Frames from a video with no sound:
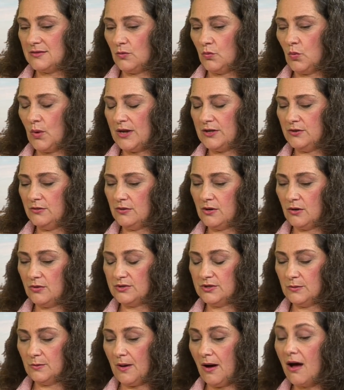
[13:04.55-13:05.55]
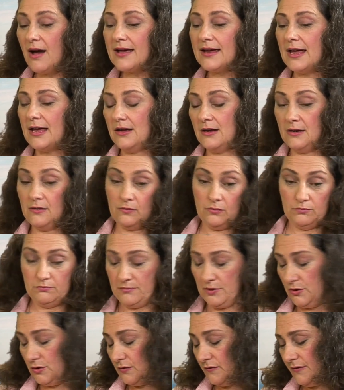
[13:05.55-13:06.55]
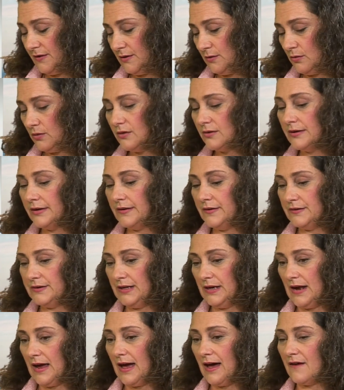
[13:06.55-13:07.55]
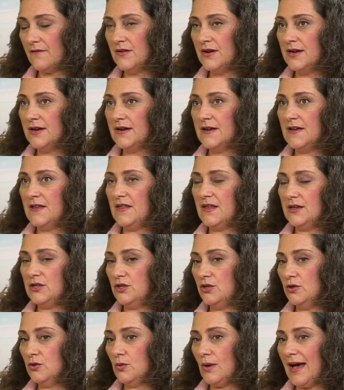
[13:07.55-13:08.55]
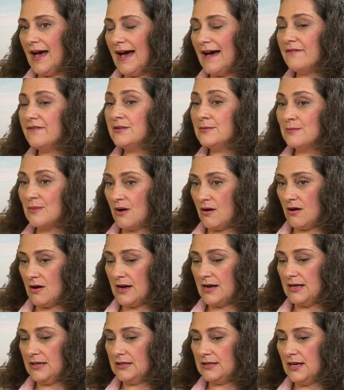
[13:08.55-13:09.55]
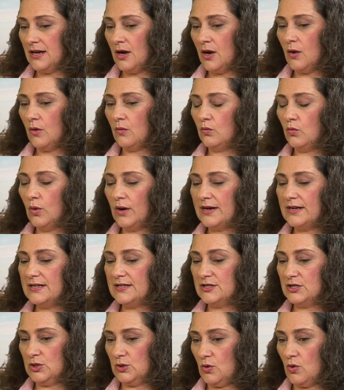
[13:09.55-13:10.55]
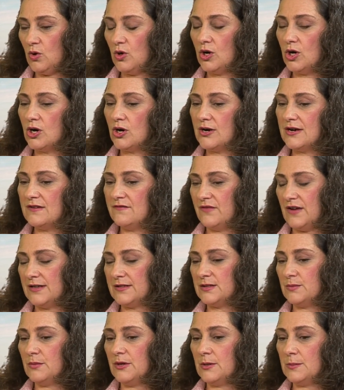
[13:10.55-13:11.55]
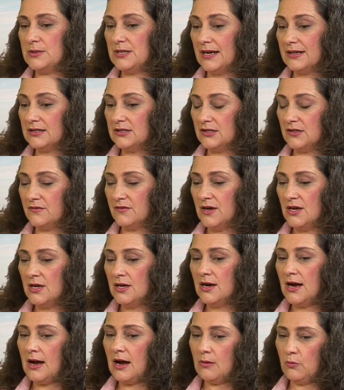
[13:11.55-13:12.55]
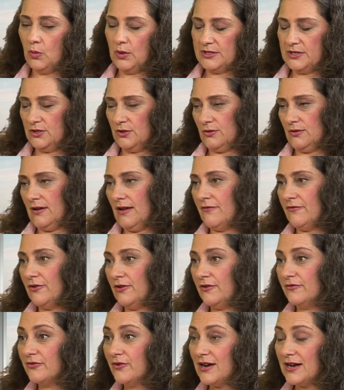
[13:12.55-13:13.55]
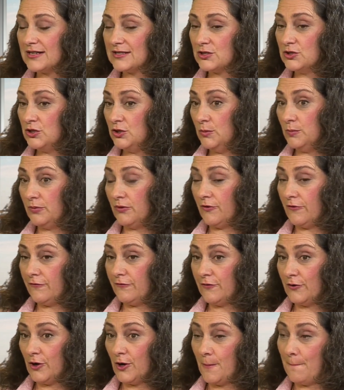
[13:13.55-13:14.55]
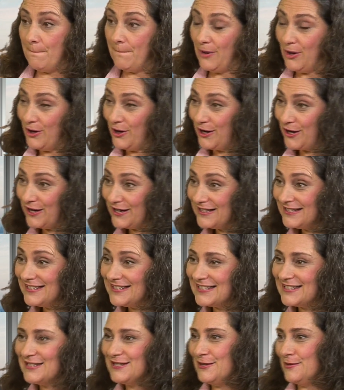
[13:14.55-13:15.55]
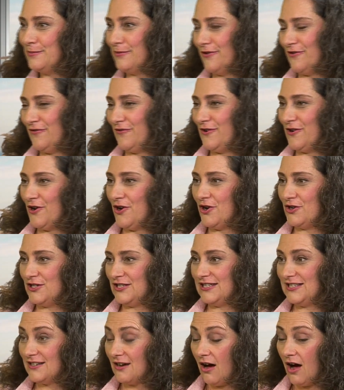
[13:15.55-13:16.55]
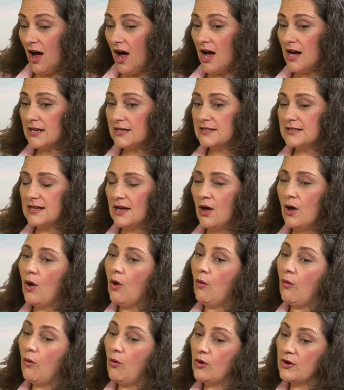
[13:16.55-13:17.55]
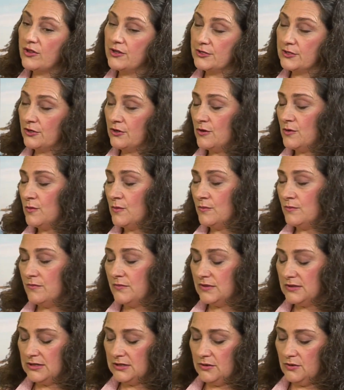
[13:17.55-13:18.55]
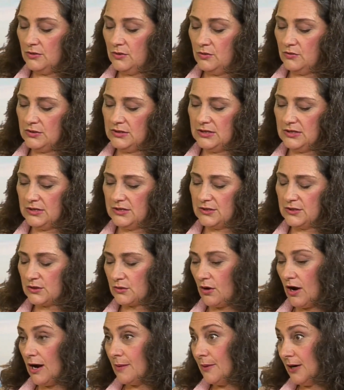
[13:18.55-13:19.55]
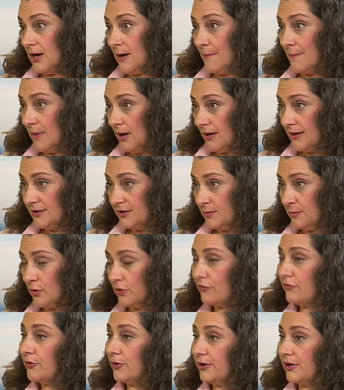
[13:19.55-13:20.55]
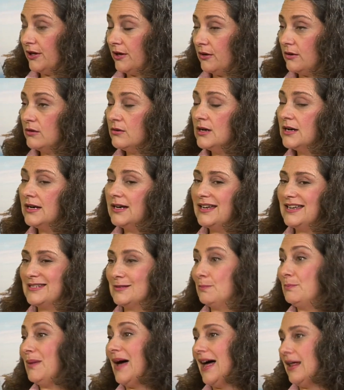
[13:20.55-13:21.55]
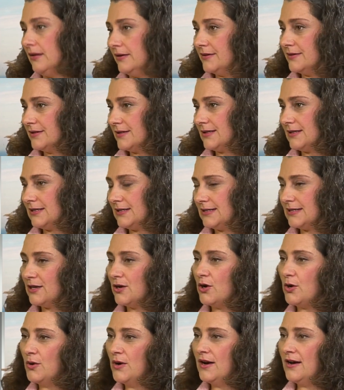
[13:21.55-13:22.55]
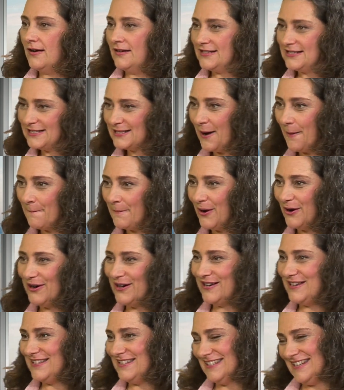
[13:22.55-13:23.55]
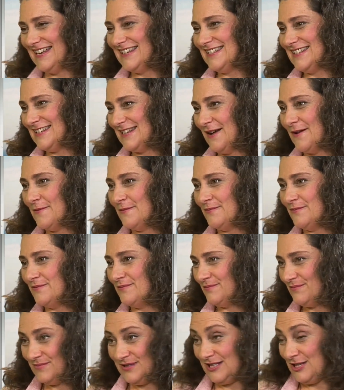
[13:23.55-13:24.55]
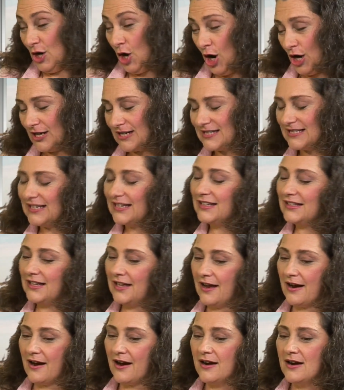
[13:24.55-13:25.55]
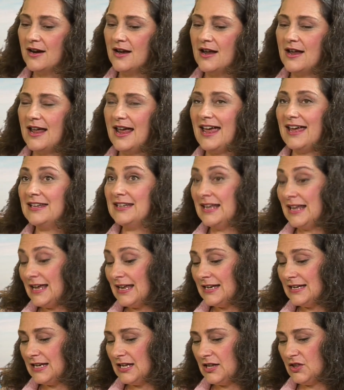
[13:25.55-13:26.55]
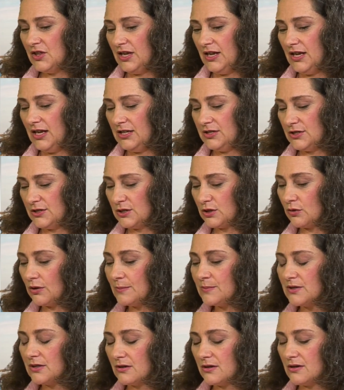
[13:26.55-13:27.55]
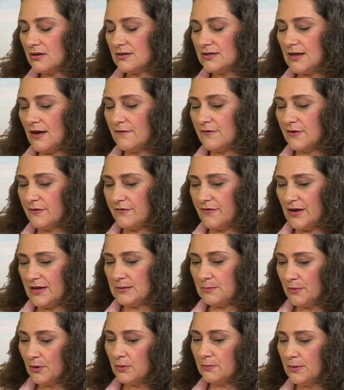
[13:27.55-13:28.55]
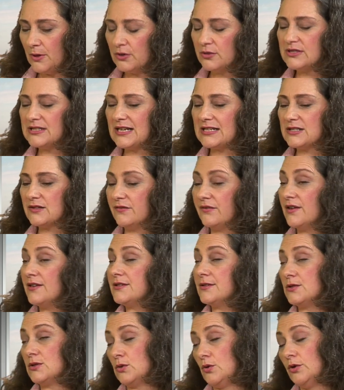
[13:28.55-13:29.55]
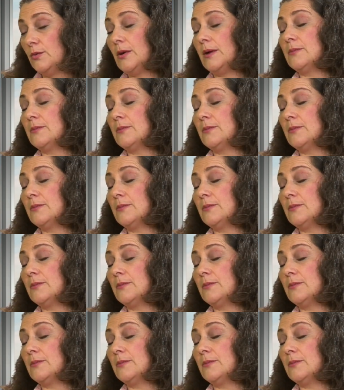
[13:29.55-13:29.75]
when you go to buy a mutual fund or an ETF, that you have in mind what is your investment objective. What's your level of risk? Do you prefer bonds? Do you prefer stocks? Or the term to describe a combined portfolio is balanced. So some bonds and some stocks in there. And then the descriptors of the fund, both sets of funds are sold by